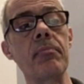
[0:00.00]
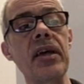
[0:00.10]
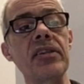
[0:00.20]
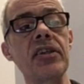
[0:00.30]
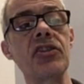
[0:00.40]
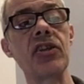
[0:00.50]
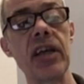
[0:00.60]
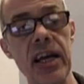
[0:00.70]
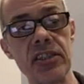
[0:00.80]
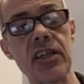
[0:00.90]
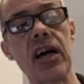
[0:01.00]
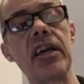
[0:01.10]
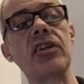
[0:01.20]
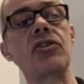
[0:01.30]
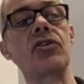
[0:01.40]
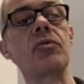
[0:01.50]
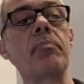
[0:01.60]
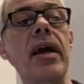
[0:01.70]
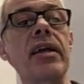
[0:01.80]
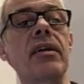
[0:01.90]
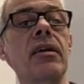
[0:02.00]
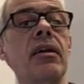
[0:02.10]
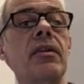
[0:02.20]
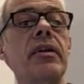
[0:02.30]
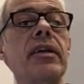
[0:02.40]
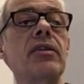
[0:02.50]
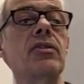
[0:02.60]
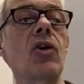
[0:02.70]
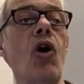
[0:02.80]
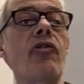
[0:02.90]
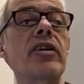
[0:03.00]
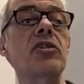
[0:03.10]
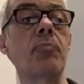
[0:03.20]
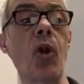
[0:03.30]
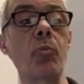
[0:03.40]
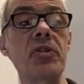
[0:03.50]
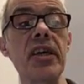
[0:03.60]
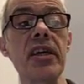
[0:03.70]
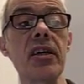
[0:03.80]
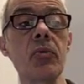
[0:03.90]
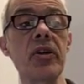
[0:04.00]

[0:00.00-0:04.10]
message and starting to make these orange blobs here,